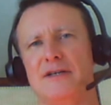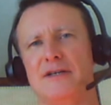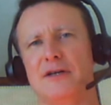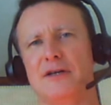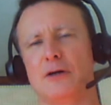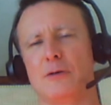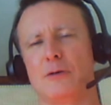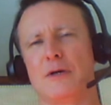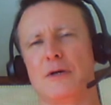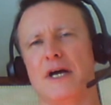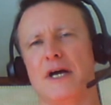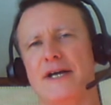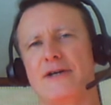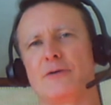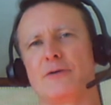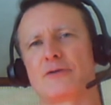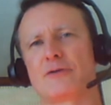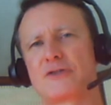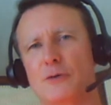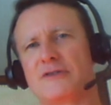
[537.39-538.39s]

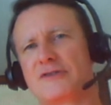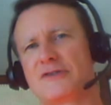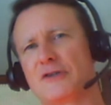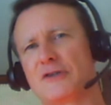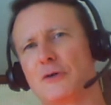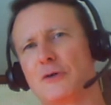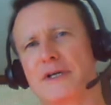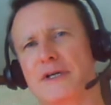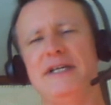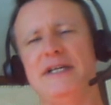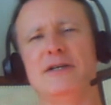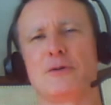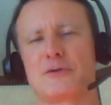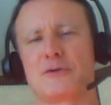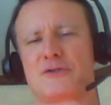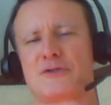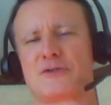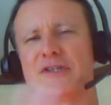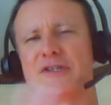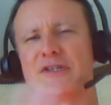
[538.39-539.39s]
know so-and-so and he
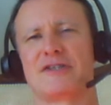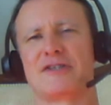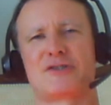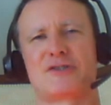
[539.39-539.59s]
knows this or